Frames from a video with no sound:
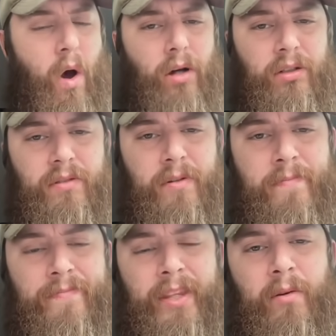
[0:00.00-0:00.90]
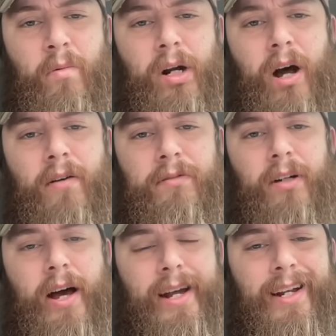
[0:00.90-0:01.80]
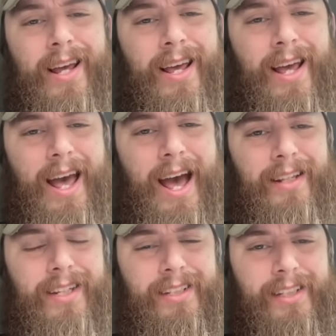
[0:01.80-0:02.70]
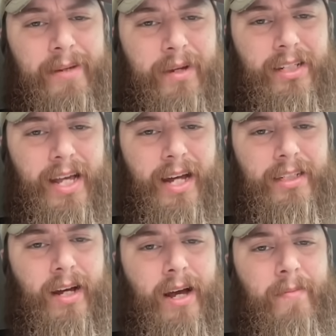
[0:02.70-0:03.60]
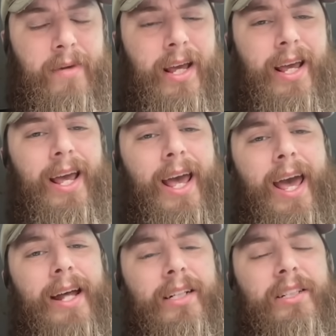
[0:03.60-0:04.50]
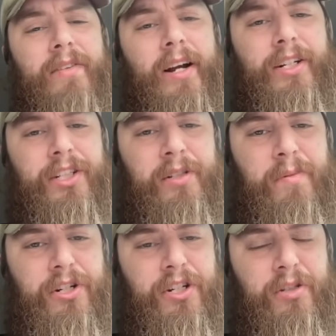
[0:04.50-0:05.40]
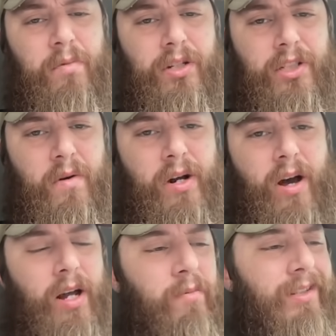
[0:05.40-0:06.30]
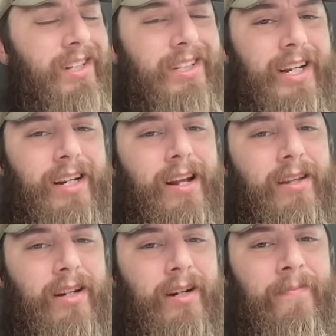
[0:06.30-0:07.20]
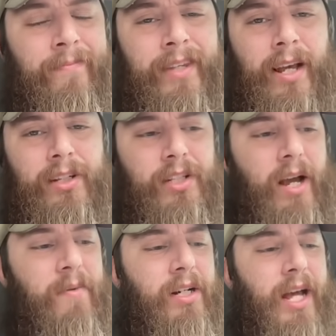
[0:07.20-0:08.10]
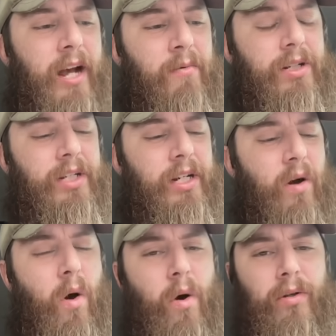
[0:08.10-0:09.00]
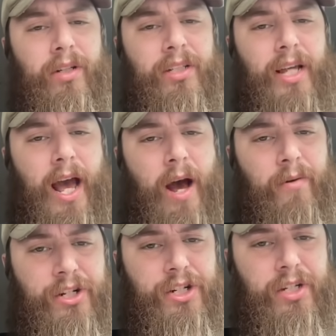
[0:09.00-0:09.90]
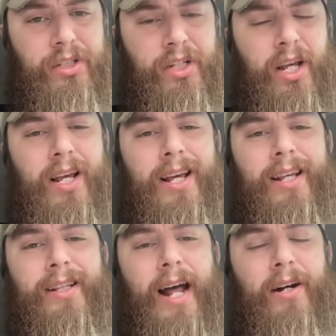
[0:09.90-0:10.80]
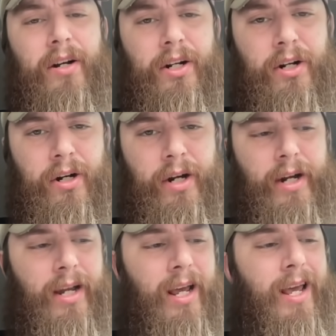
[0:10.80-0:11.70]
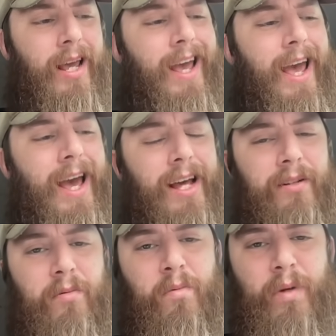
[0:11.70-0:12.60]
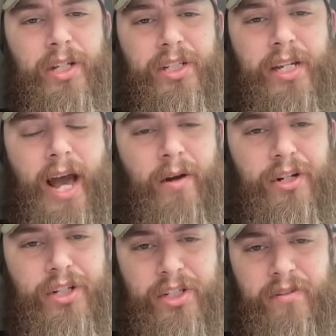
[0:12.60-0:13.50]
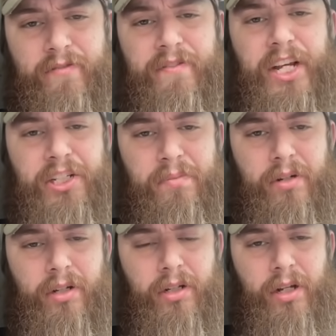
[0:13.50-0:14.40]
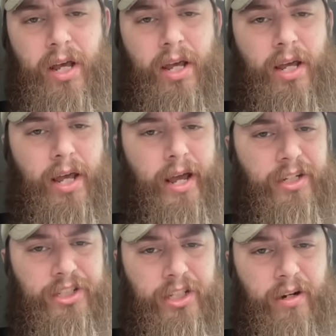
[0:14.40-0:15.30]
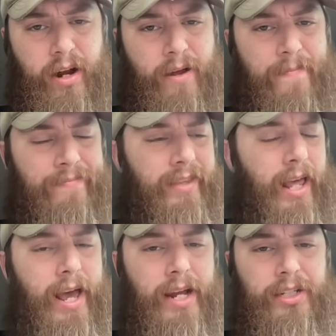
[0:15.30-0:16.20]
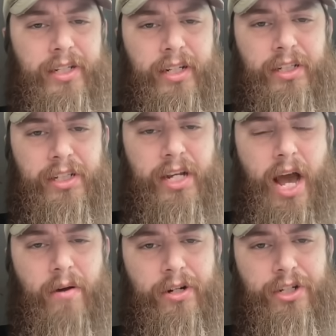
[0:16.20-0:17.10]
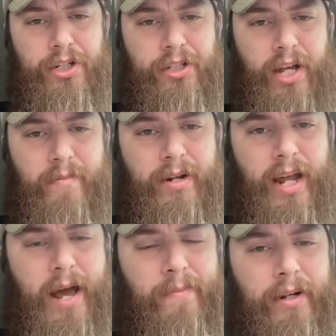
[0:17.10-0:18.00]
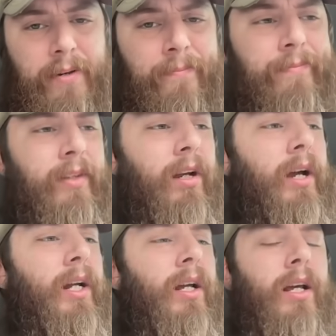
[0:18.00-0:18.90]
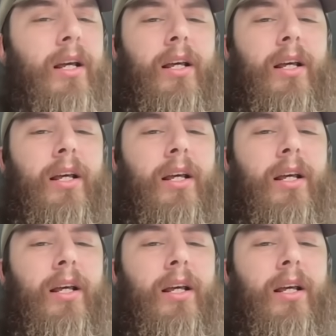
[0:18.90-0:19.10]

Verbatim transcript: All of them went offline at the same exact time. And it's very suspicious what's going on. Was this another cyber attack? We're seeing all these outages that are occurring, and we see outages in Facebook, Instagram, AT&T outages have been happening, right?